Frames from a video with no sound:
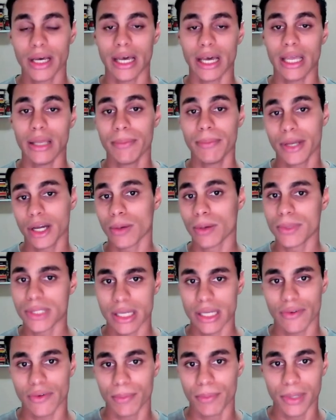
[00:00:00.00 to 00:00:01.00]
and make
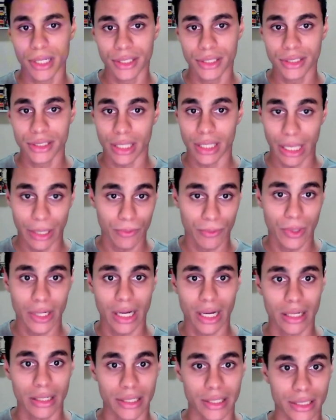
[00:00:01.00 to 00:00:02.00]
observability a
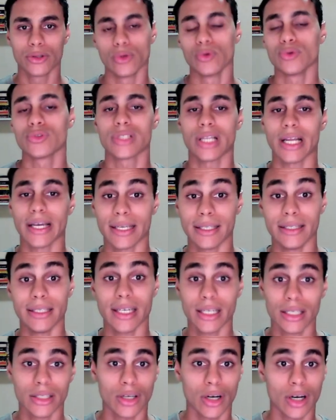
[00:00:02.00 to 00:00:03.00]
reality. Tools like
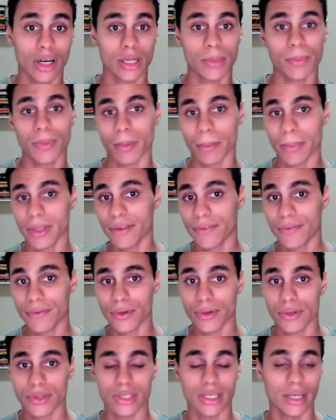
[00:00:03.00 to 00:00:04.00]
Datadog,
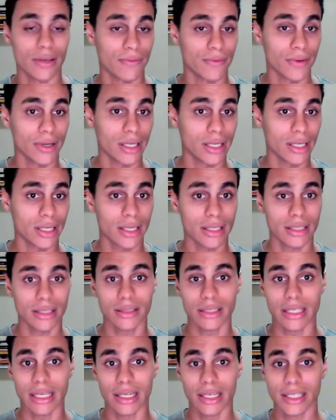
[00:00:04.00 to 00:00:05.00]
Prometheus, Grafana,
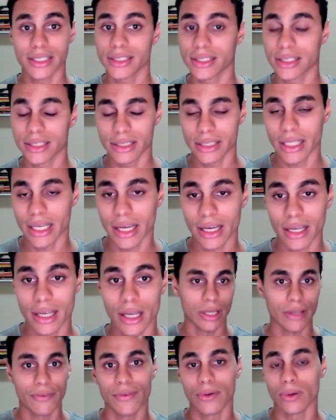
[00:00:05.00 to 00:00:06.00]
the Elastic Stack.
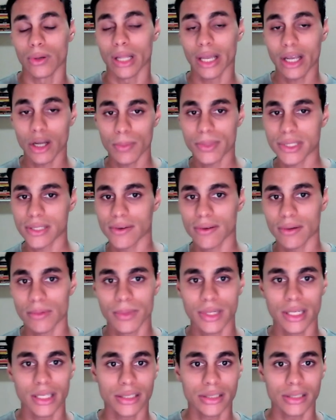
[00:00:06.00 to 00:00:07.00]
If you like
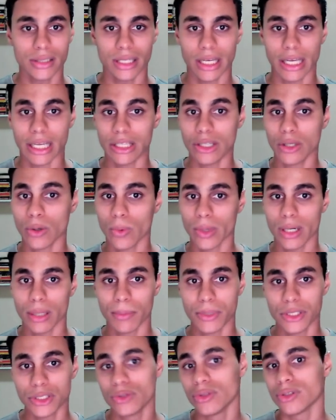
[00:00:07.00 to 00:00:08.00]
observability and don't want to
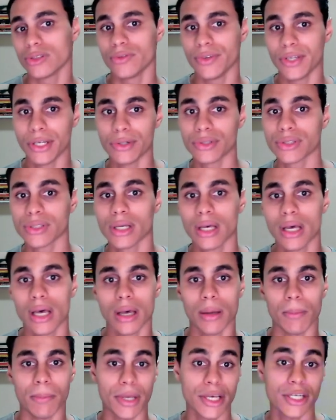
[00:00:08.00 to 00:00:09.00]
miss those videos,
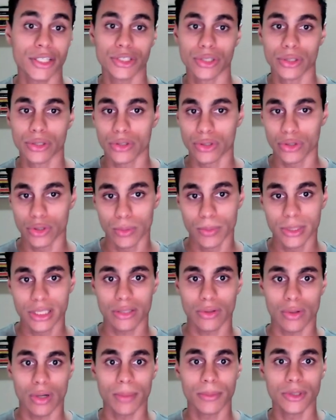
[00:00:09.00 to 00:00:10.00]
make sure to
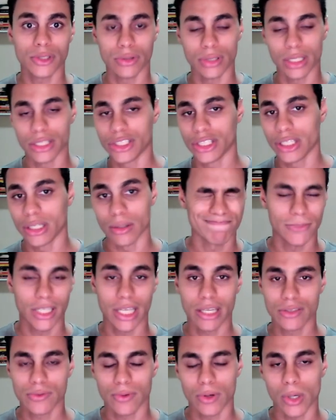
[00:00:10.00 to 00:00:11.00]
subscribe to the channel.
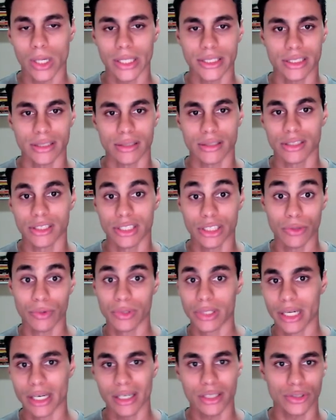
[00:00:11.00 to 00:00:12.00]
Thanks for watching. See you in
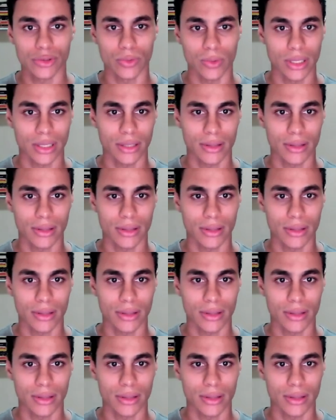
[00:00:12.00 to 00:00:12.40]
the next one.